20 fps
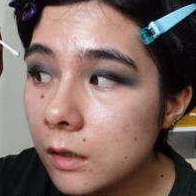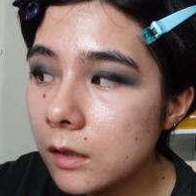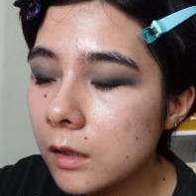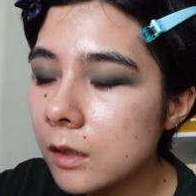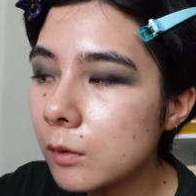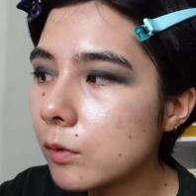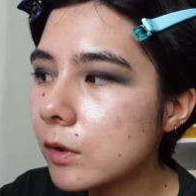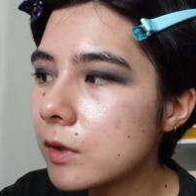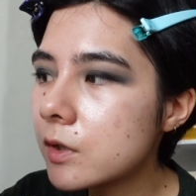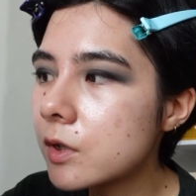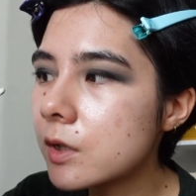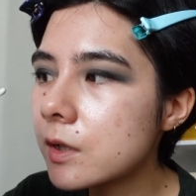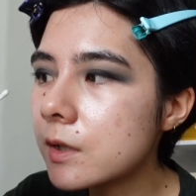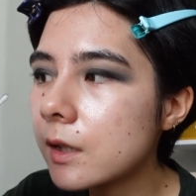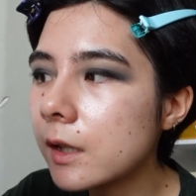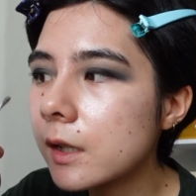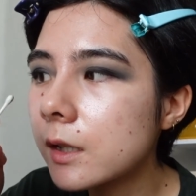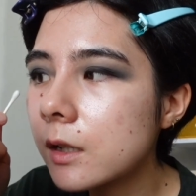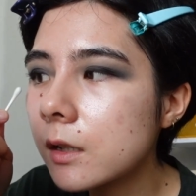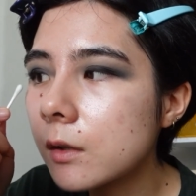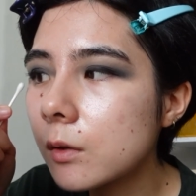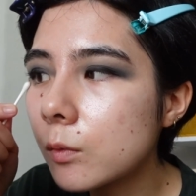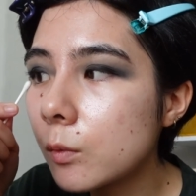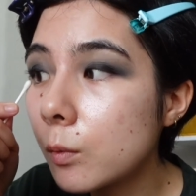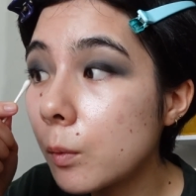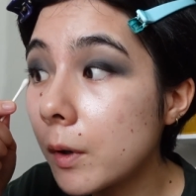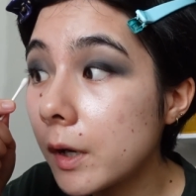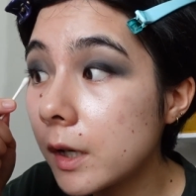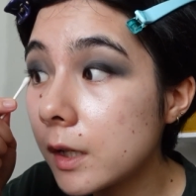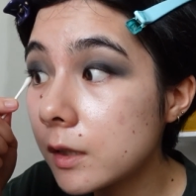it was just like
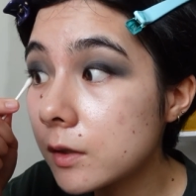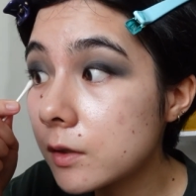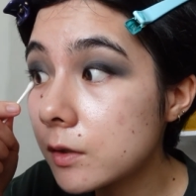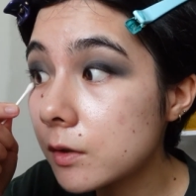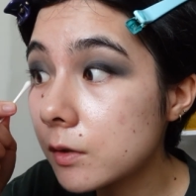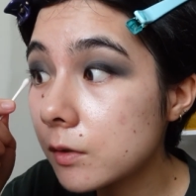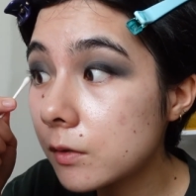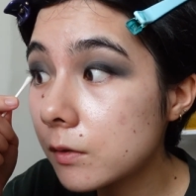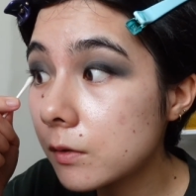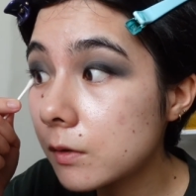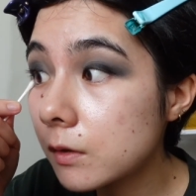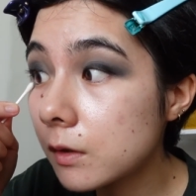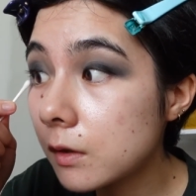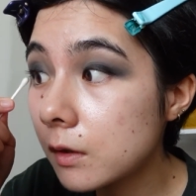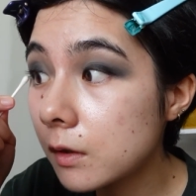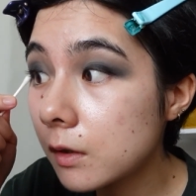way too,